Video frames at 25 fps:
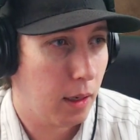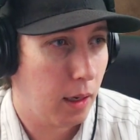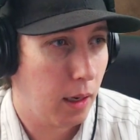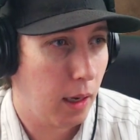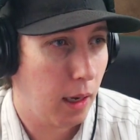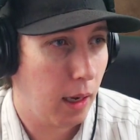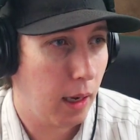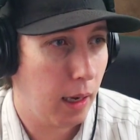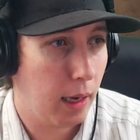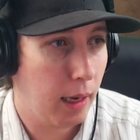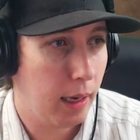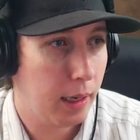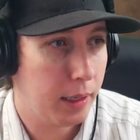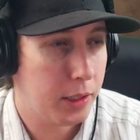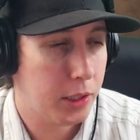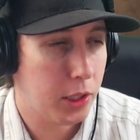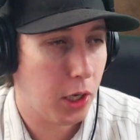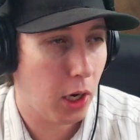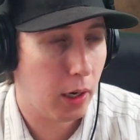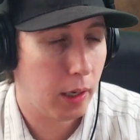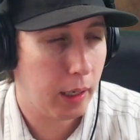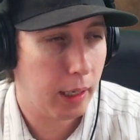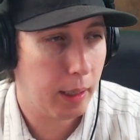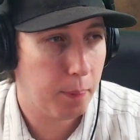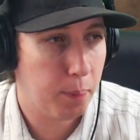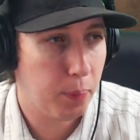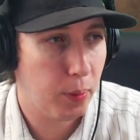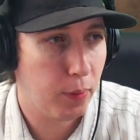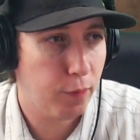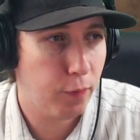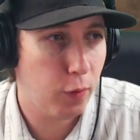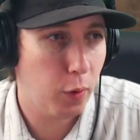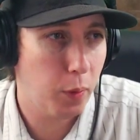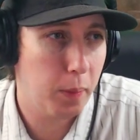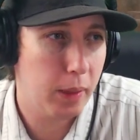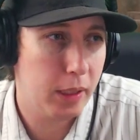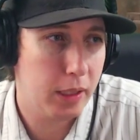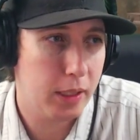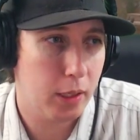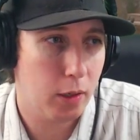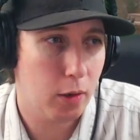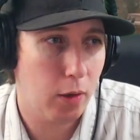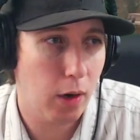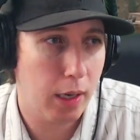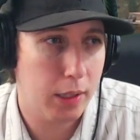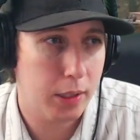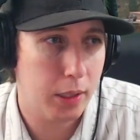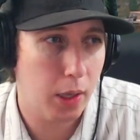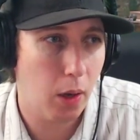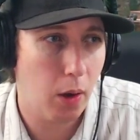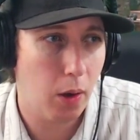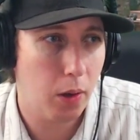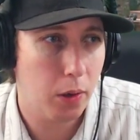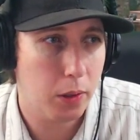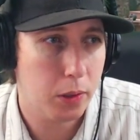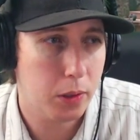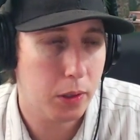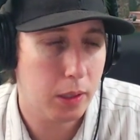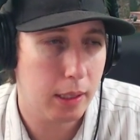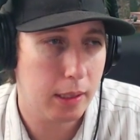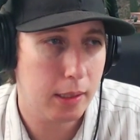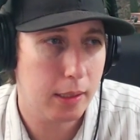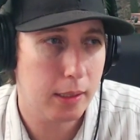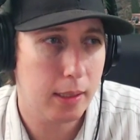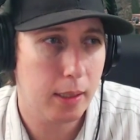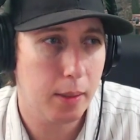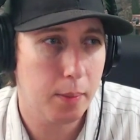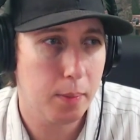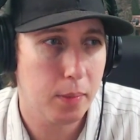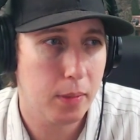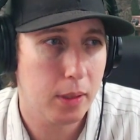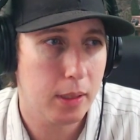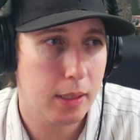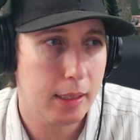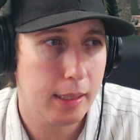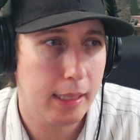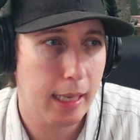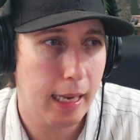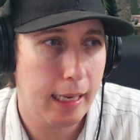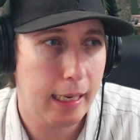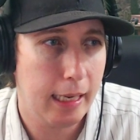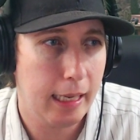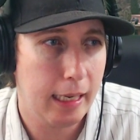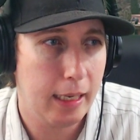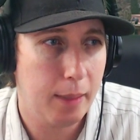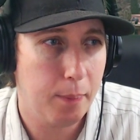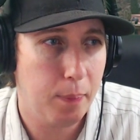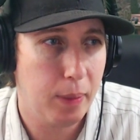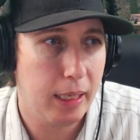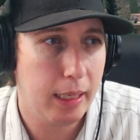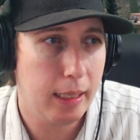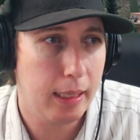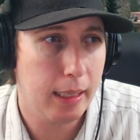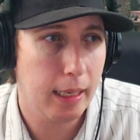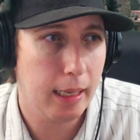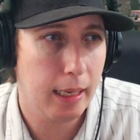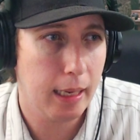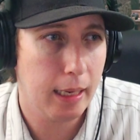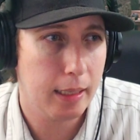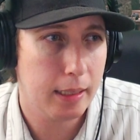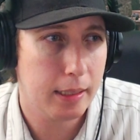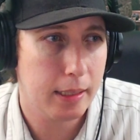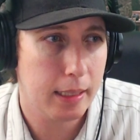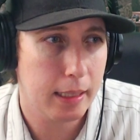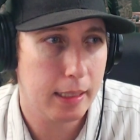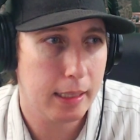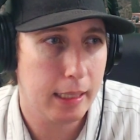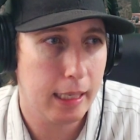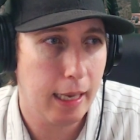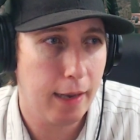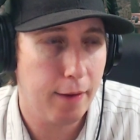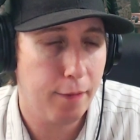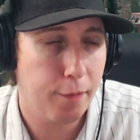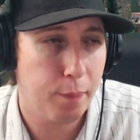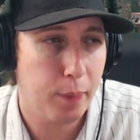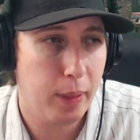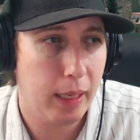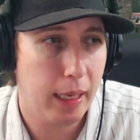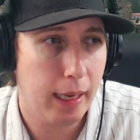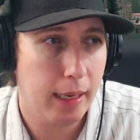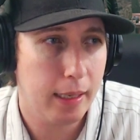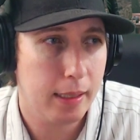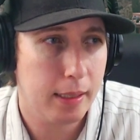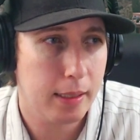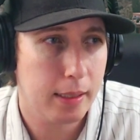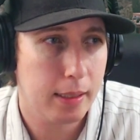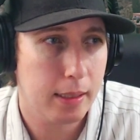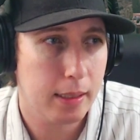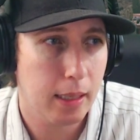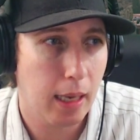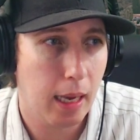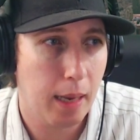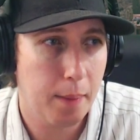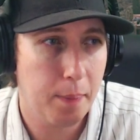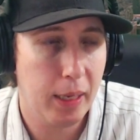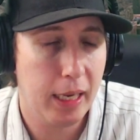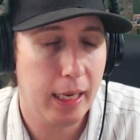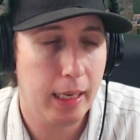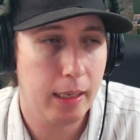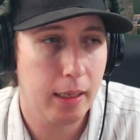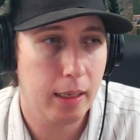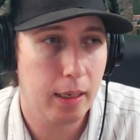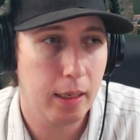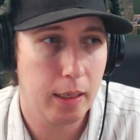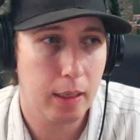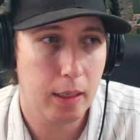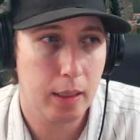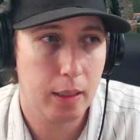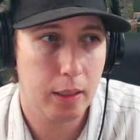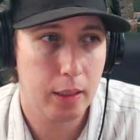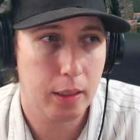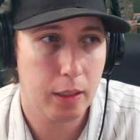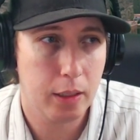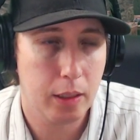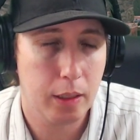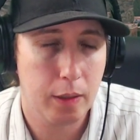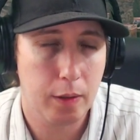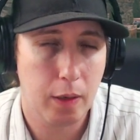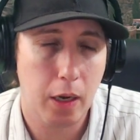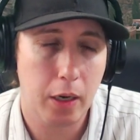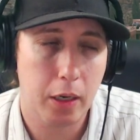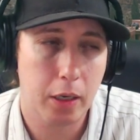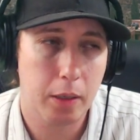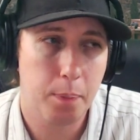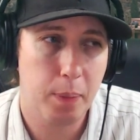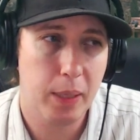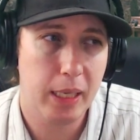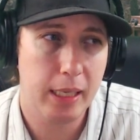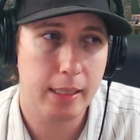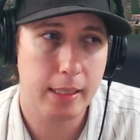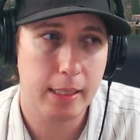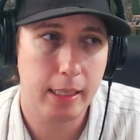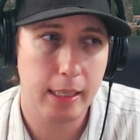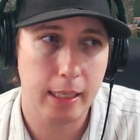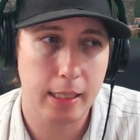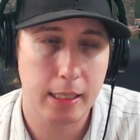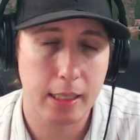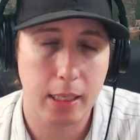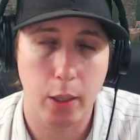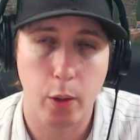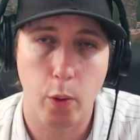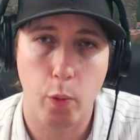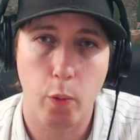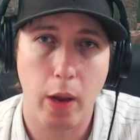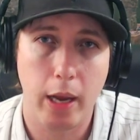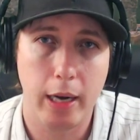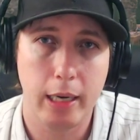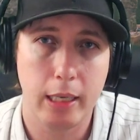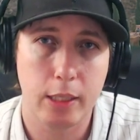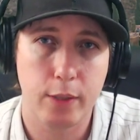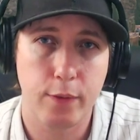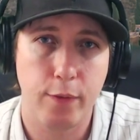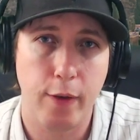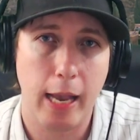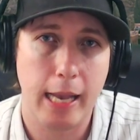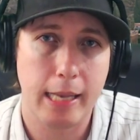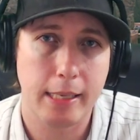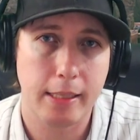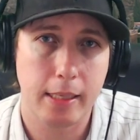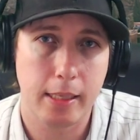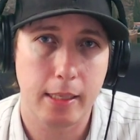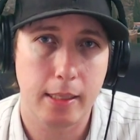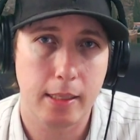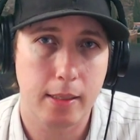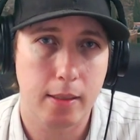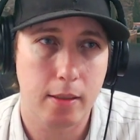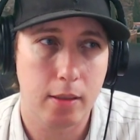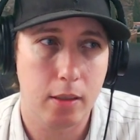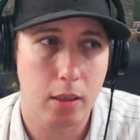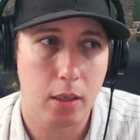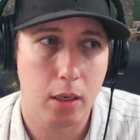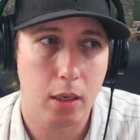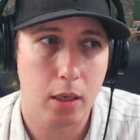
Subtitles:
Target performance across all systems, 1080p, 60 FPS. I mean, on PC, it's going to run as fast as